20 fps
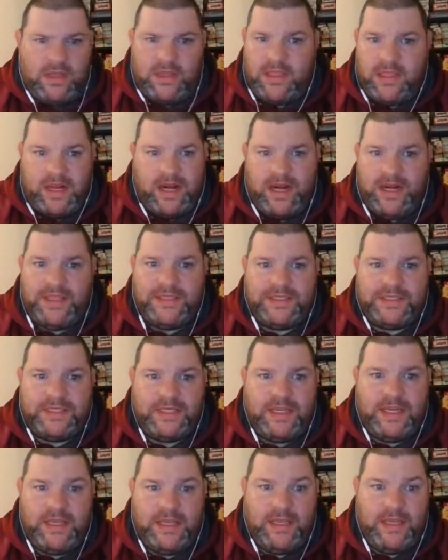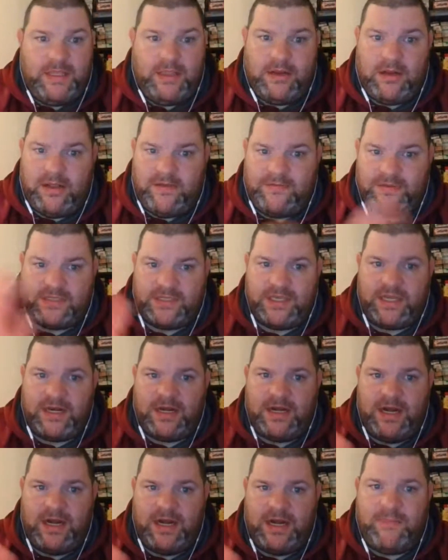and then I didn't see it again. Then all of a
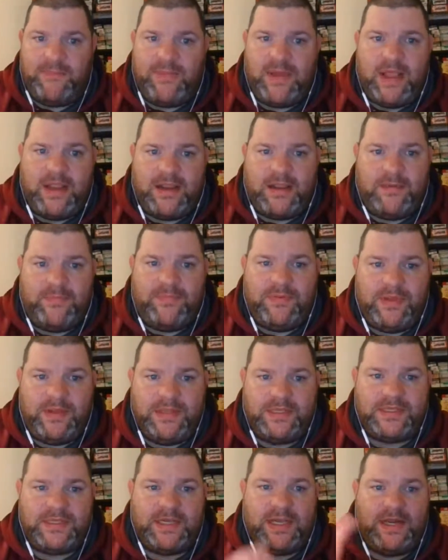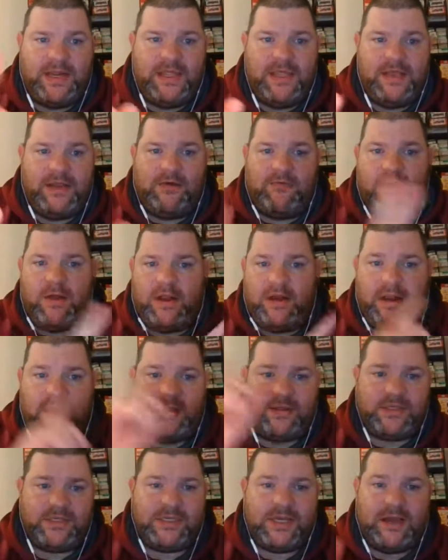sudden, it ended up back up inside the
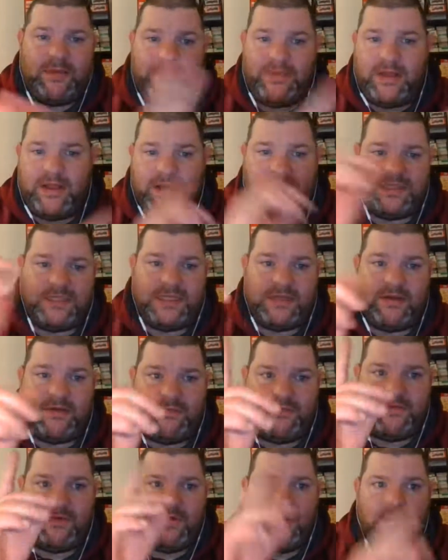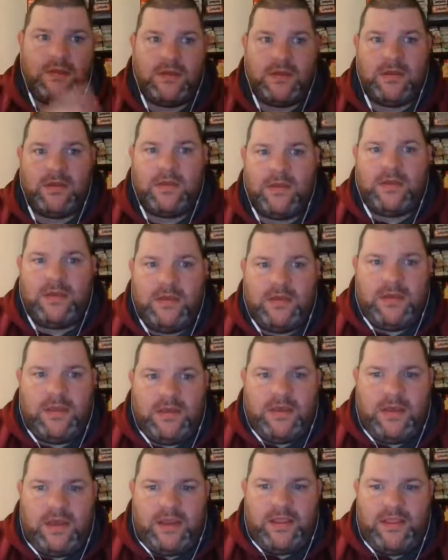roundhouse compound itself.
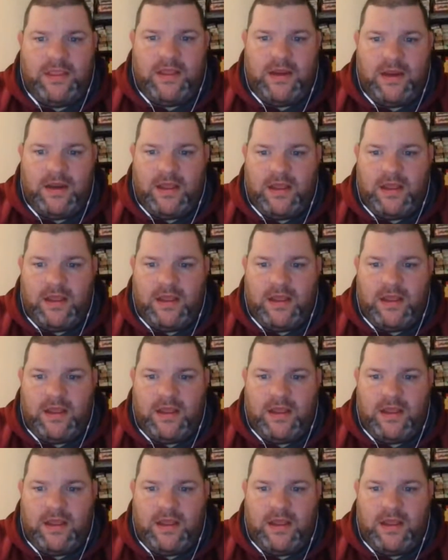And then